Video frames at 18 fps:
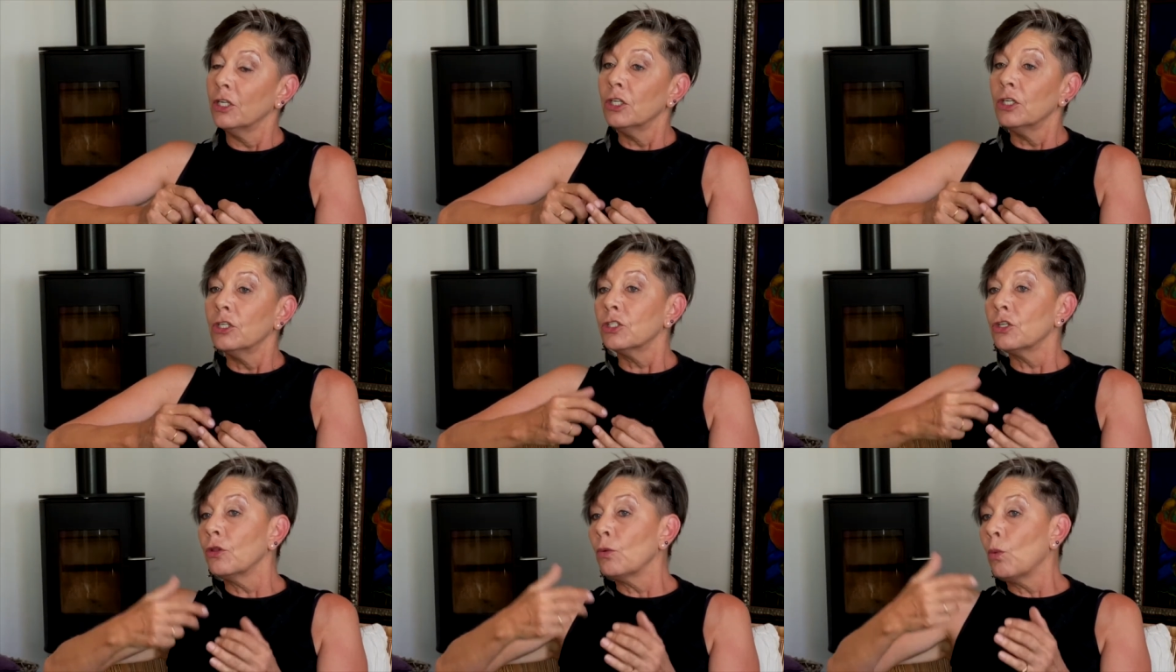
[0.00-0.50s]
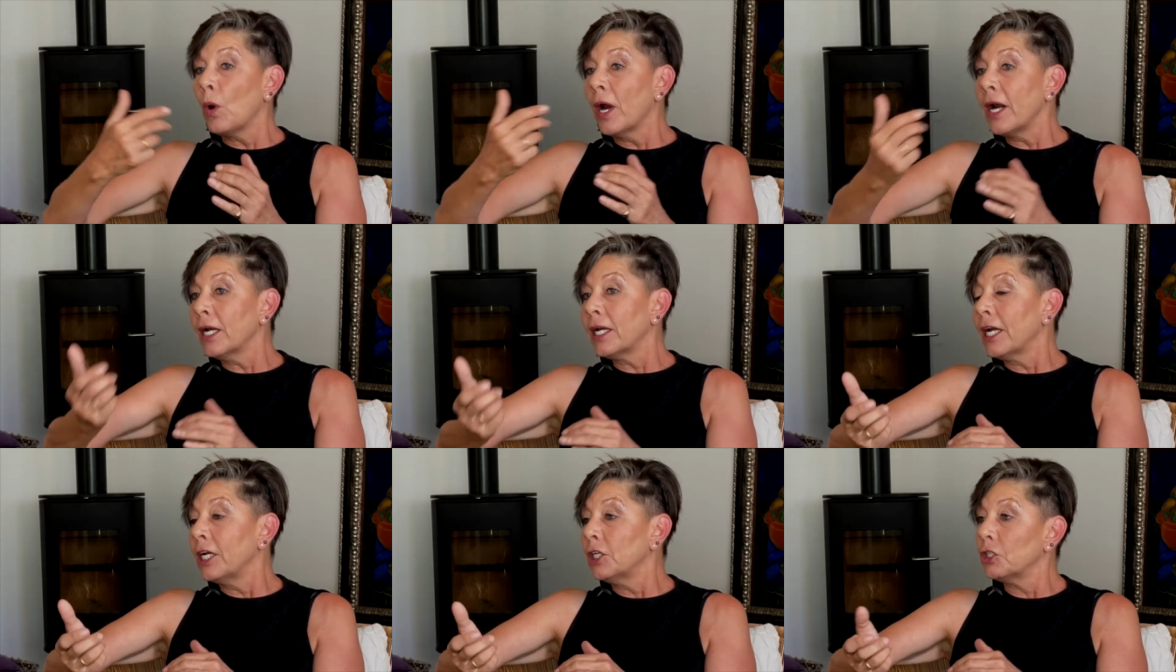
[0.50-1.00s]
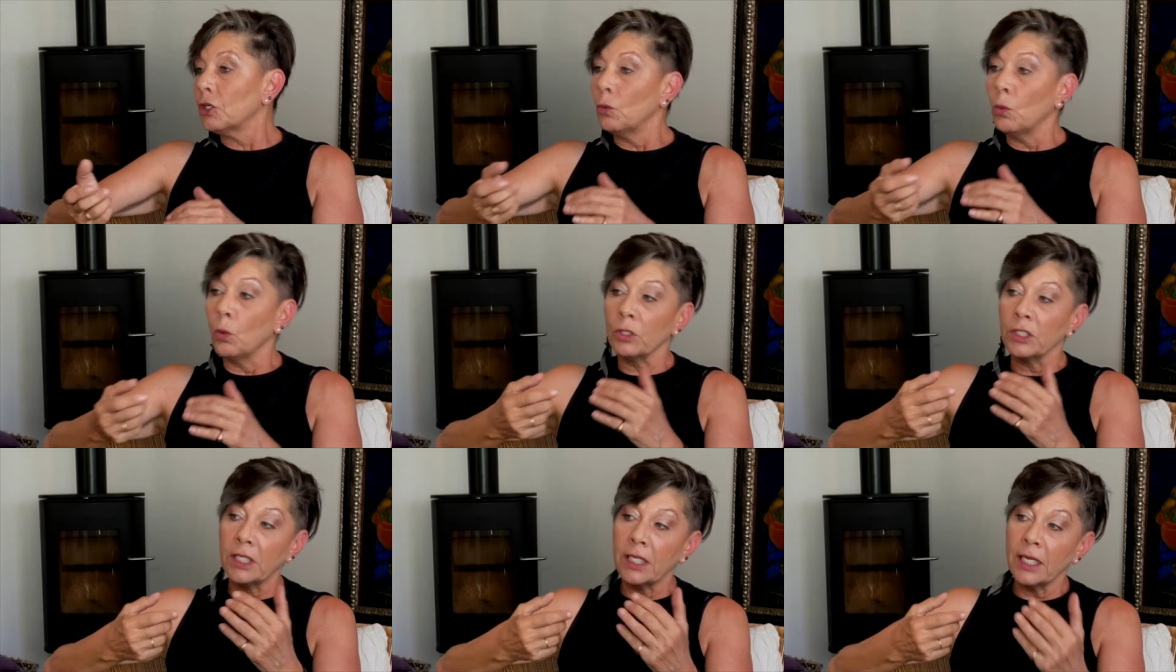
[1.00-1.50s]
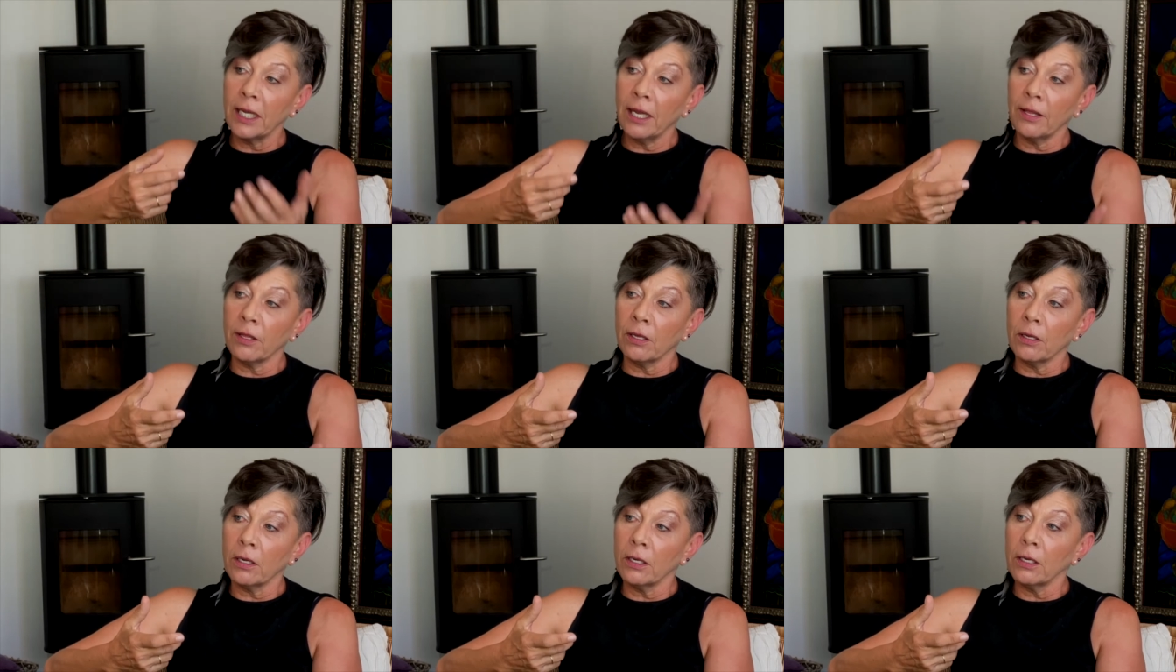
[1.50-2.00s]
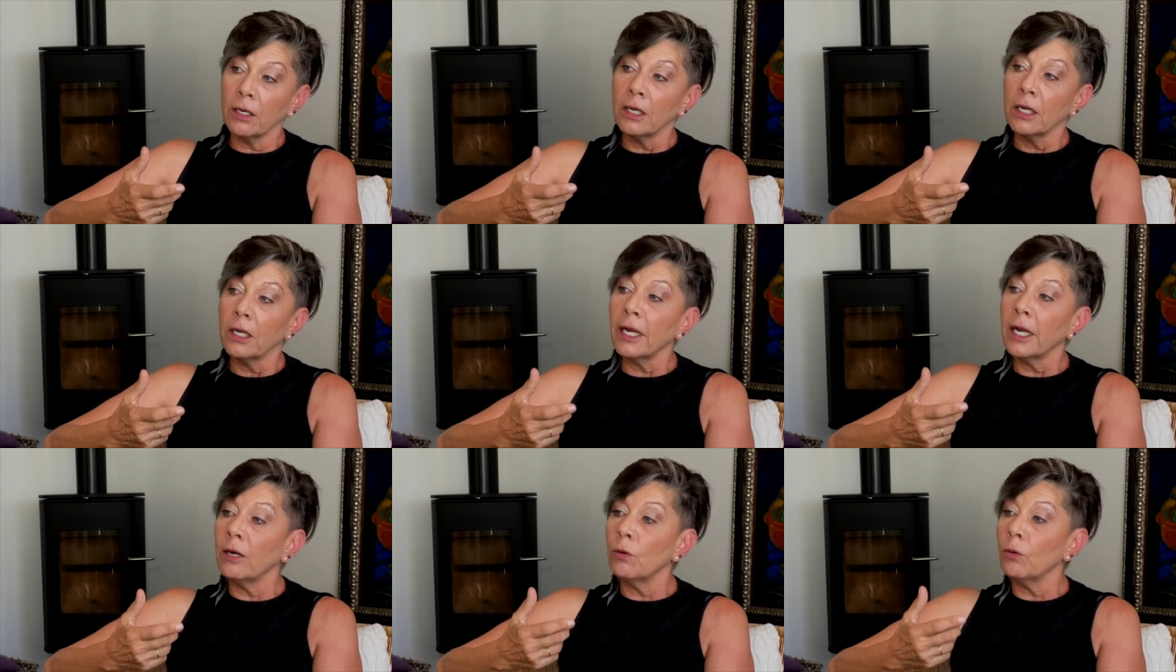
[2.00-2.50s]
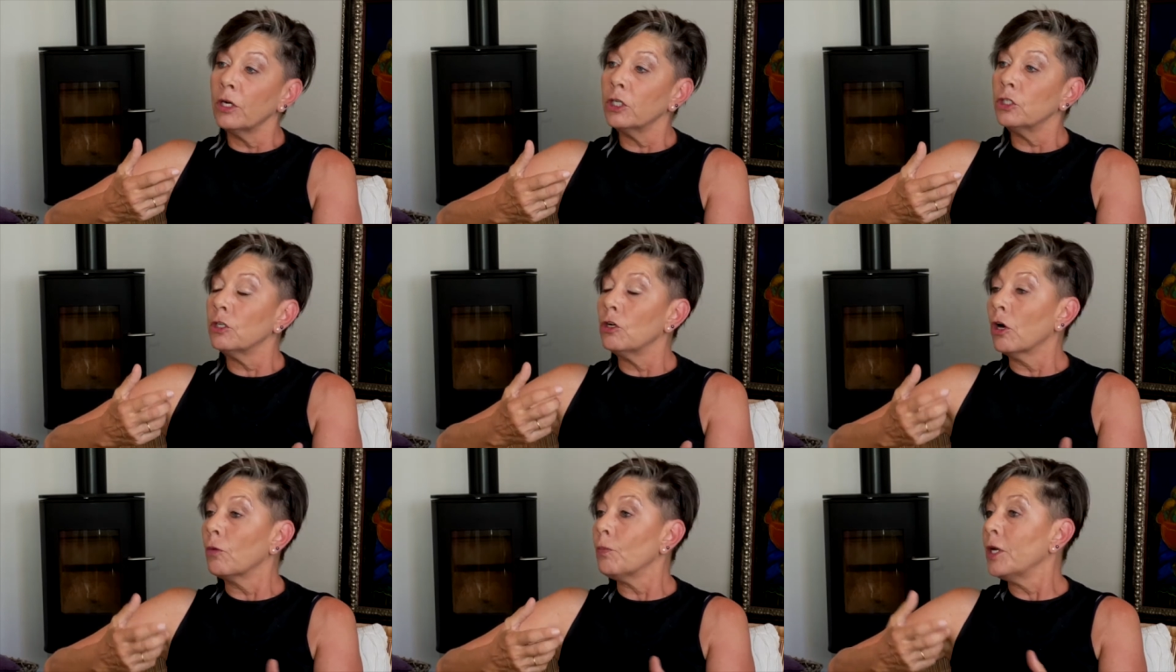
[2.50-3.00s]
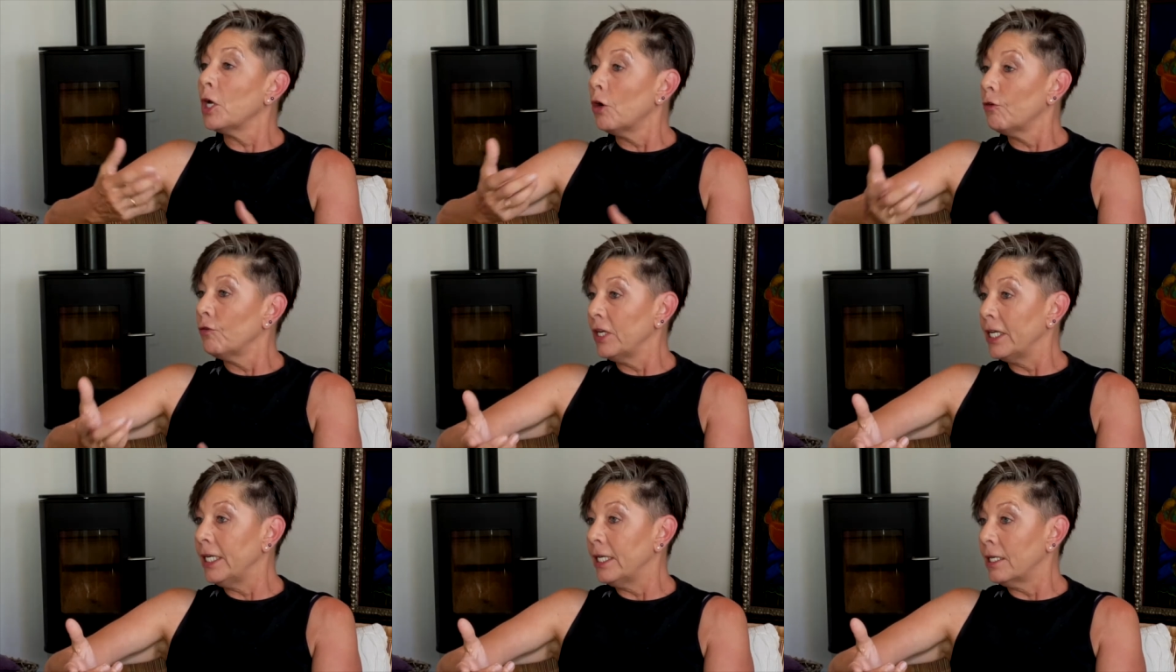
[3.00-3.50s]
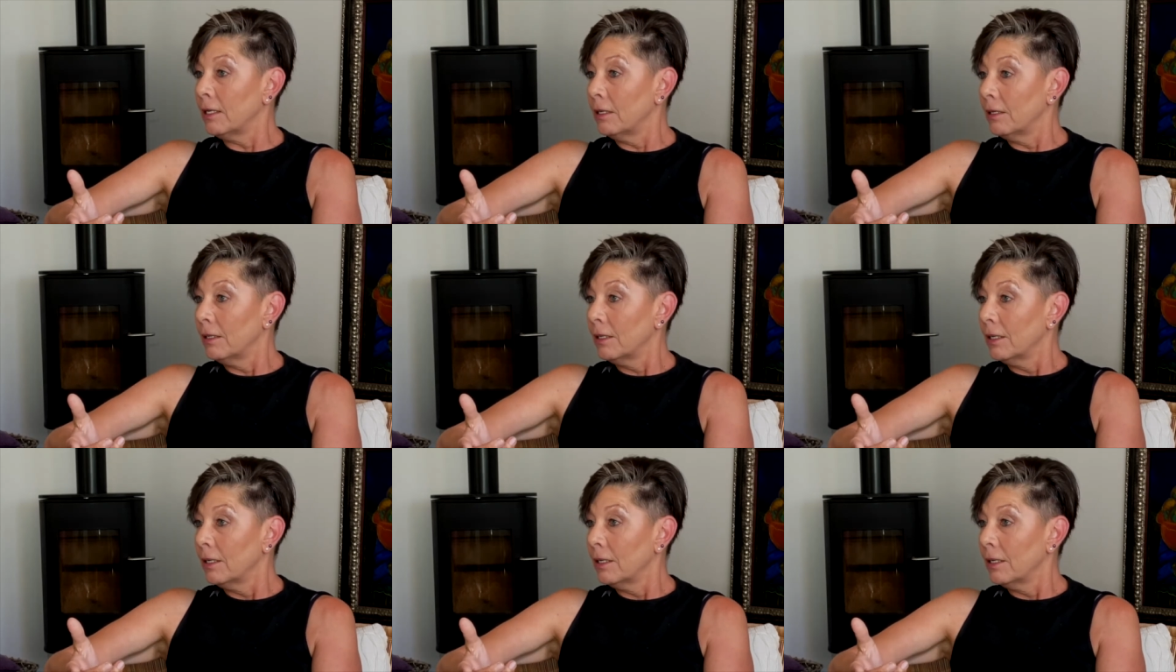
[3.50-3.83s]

So the one acacia warns the other in order to not be overeaten.